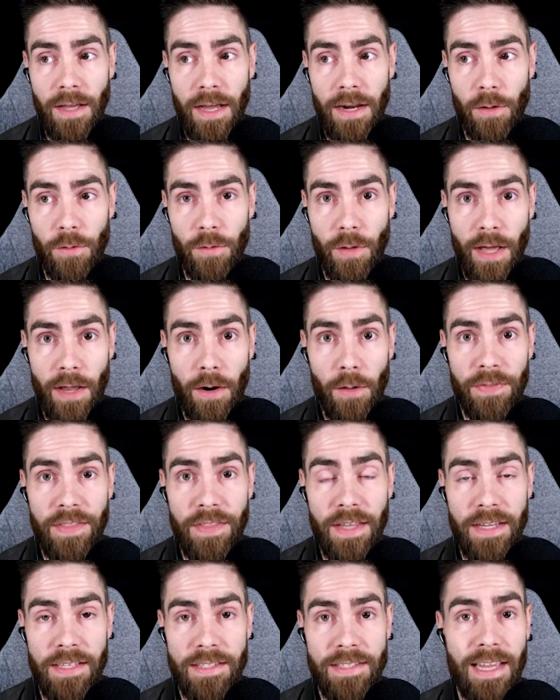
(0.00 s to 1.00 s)
I don't I don't
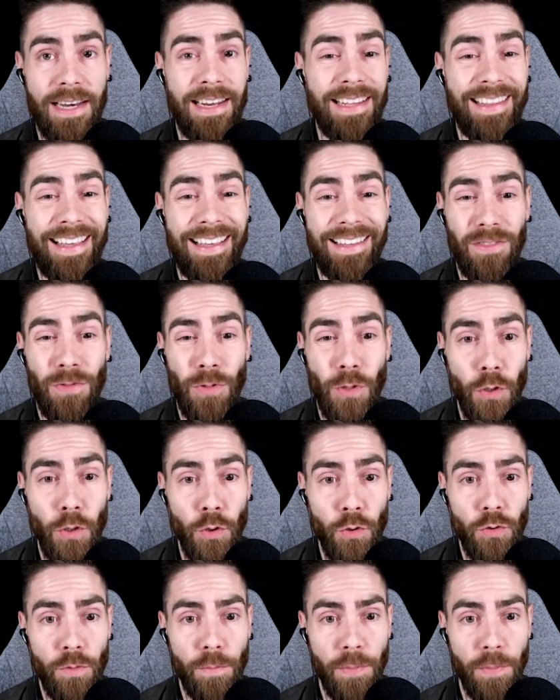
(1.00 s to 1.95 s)
think it's anything new,